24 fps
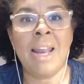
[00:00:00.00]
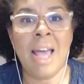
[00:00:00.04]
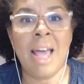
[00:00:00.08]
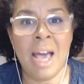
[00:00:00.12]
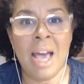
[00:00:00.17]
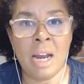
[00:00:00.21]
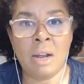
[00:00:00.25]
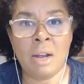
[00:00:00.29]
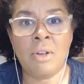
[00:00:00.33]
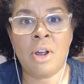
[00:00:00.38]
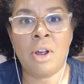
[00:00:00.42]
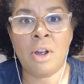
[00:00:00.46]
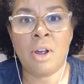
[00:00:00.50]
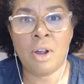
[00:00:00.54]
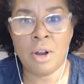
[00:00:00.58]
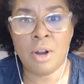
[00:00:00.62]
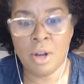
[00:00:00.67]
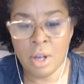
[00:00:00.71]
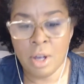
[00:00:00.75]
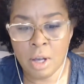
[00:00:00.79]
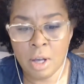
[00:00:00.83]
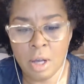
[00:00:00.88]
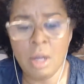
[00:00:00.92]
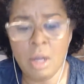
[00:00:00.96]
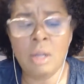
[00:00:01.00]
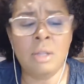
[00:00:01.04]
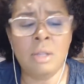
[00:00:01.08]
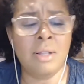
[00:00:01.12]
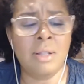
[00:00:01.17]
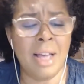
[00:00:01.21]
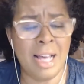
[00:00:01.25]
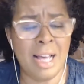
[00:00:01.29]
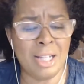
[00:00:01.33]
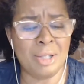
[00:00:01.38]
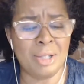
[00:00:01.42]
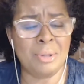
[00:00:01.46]
out of her.
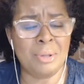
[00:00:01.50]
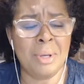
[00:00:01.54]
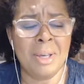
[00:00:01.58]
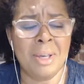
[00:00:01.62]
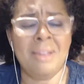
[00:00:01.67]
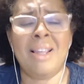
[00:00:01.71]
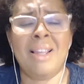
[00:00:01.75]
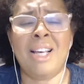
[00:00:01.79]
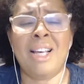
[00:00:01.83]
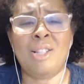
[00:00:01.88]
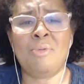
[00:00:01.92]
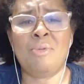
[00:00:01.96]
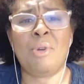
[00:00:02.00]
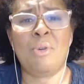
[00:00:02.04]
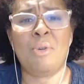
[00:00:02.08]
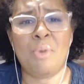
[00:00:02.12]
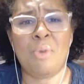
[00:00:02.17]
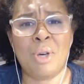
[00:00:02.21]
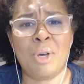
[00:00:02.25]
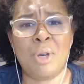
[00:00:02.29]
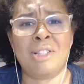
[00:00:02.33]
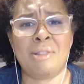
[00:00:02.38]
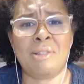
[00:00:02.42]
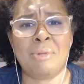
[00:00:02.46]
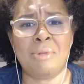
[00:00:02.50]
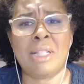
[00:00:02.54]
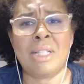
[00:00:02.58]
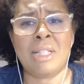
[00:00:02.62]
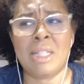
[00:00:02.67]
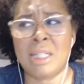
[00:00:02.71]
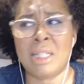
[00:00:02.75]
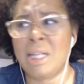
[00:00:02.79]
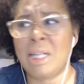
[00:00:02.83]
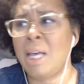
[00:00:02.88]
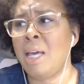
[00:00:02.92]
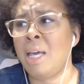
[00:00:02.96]
That's what it was. It was
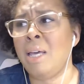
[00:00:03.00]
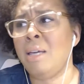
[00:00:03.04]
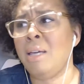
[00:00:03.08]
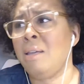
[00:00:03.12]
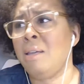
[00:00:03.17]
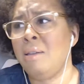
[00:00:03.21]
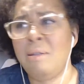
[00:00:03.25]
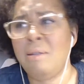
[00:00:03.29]
just like,